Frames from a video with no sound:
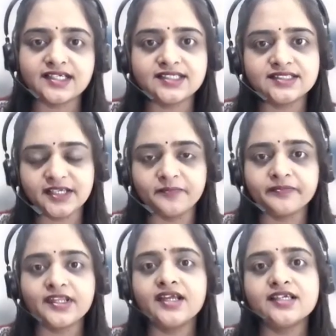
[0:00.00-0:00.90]
See,
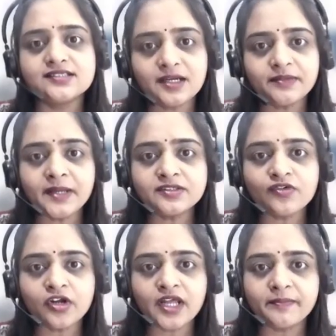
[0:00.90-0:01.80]
sometimes
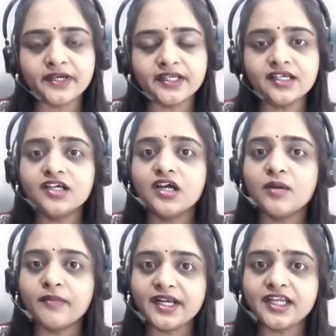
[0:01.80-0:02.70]
what happen,
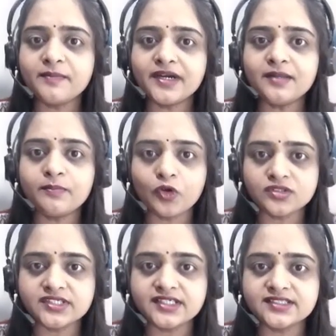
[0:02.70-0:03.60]
multiple
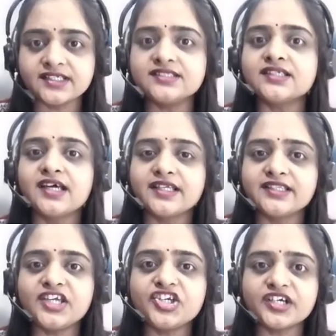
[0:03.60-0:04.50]
processes
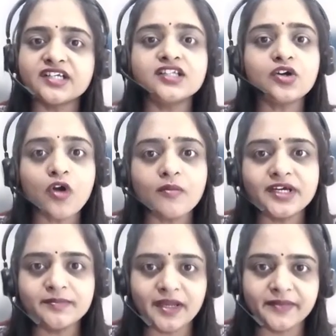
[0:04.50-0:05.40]
they share the
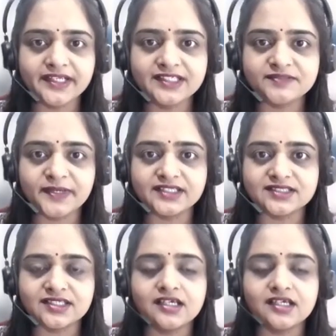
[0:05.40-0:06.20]
common memory space.